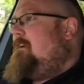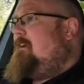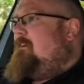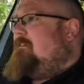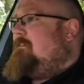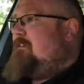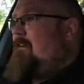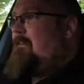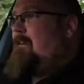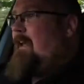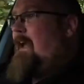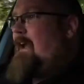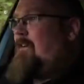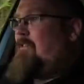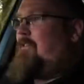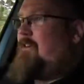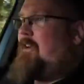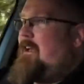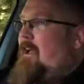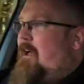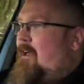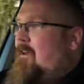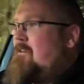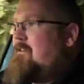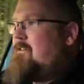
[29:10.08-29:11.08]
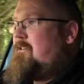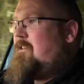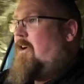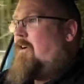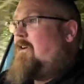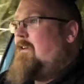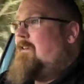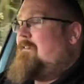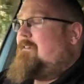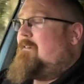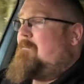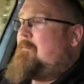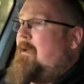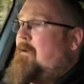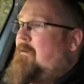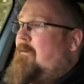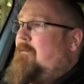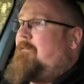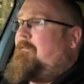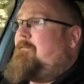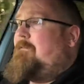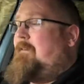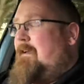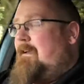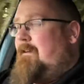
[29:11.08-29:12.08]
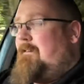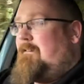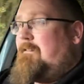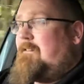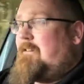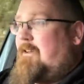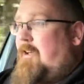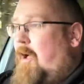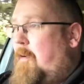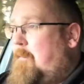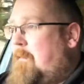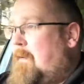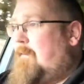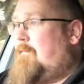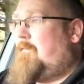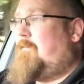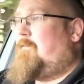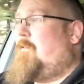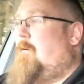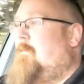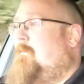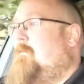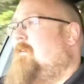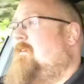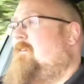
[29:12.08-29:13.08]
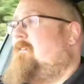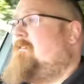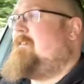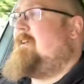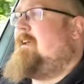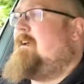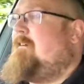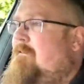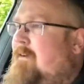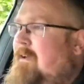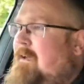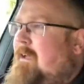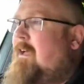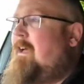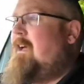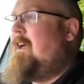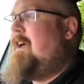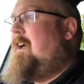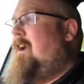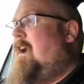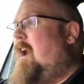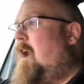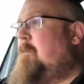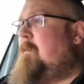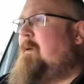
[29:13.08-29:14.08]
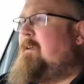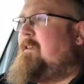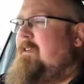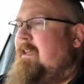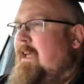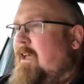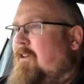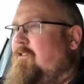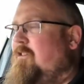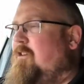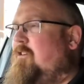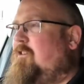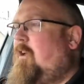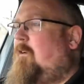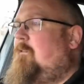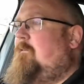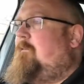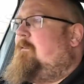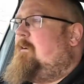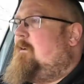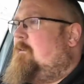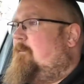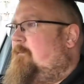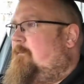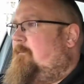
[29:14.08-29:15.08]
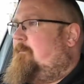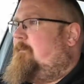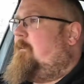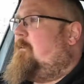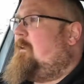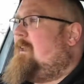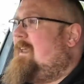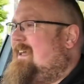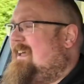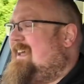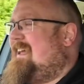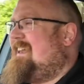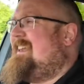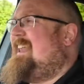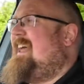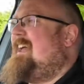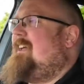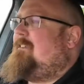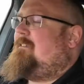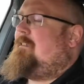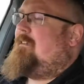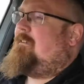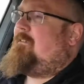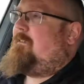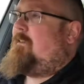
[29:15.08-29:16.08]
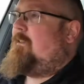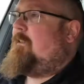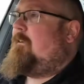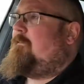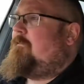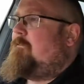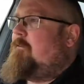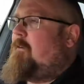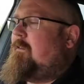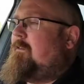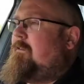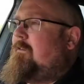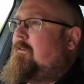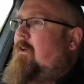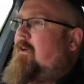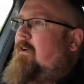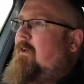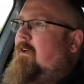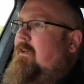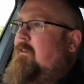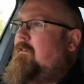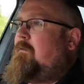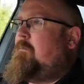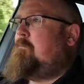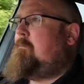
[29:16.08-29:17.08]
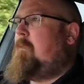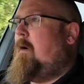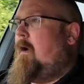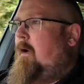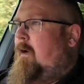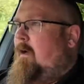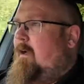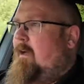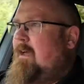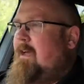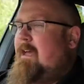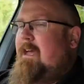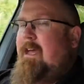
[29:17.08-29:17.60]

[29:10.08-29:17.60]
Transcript: There's actually a nice amount of feel coming from the steering. I mean, yes, you don't feel fully connected to the front tyres, but